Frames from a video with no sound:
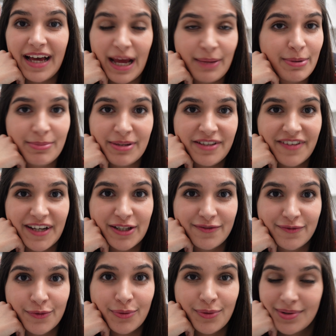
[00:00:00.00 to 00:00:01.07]
I'm a big fan
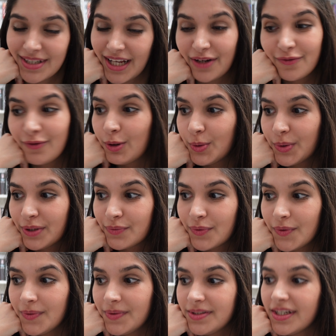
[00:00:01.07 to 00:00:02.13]
of rules and following
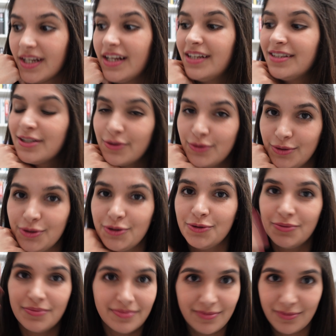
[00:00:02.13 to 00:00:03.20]
rules, so
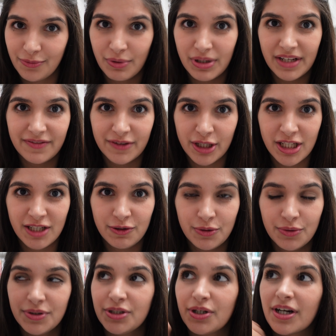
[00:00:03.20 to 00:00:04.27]
do whatever you need to
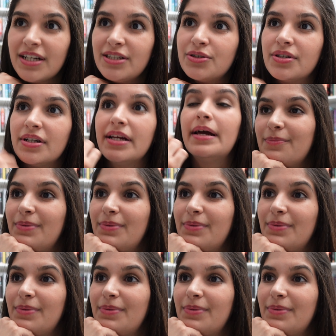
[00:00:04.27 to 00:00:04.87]
do in your country.